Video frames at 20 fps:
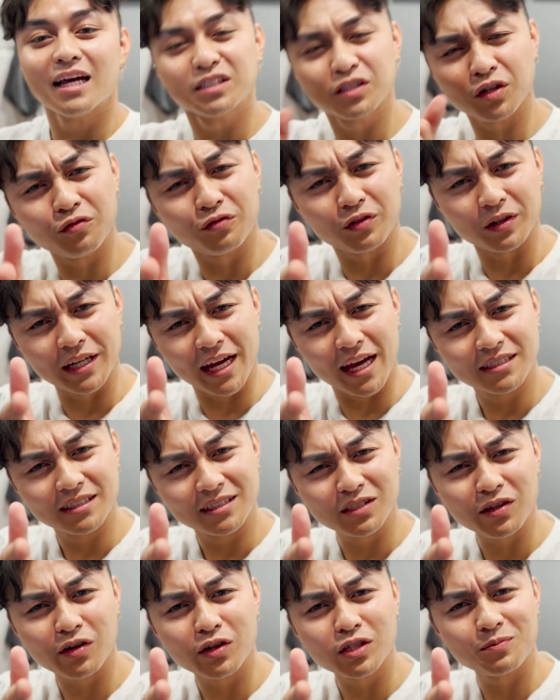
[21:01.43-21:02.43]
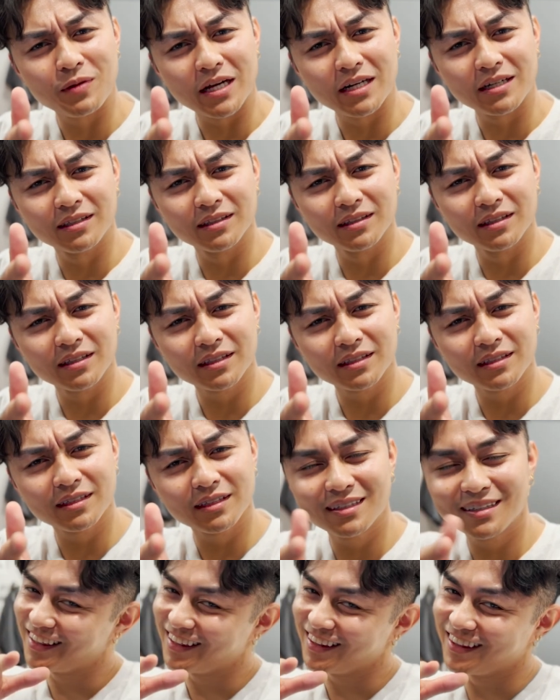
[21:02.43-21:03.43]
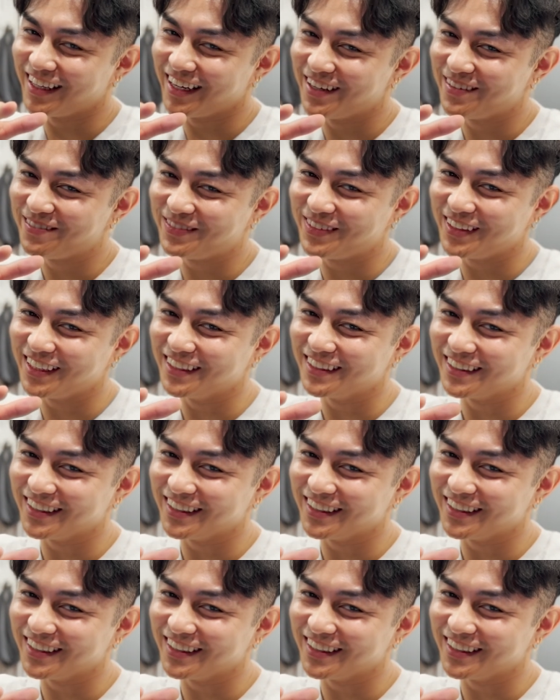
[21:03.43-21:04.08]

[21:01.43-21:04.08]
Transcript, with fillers: And don't forget, it's always better to look good than to feel